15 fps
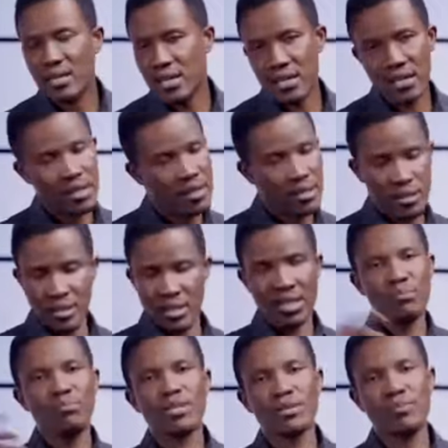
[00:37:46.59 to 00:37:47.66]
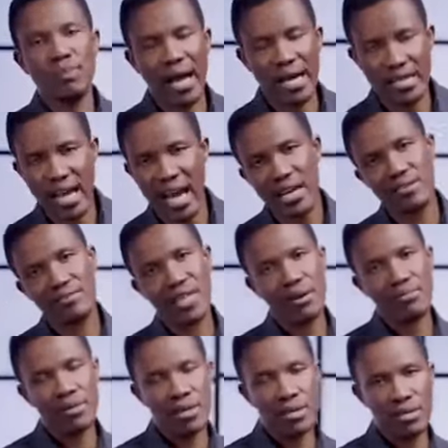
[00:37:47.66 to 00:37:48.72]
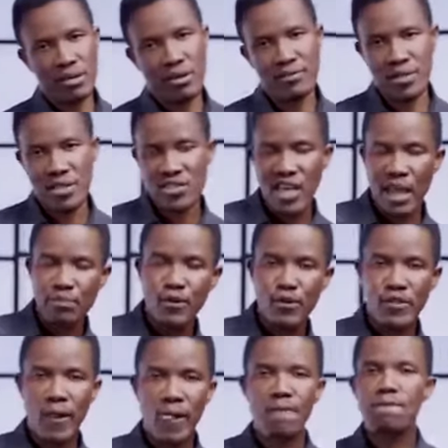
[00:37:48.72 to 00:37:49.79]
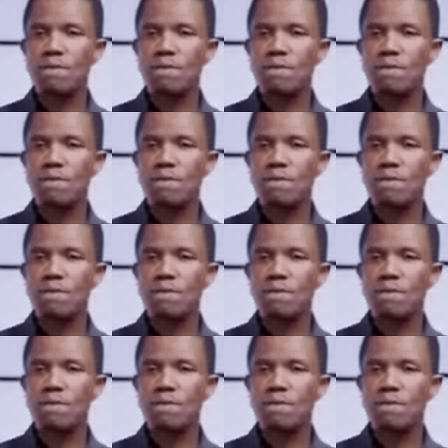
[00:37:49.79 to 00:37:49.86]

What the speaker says: the thing multiplied in the hand of the disciples.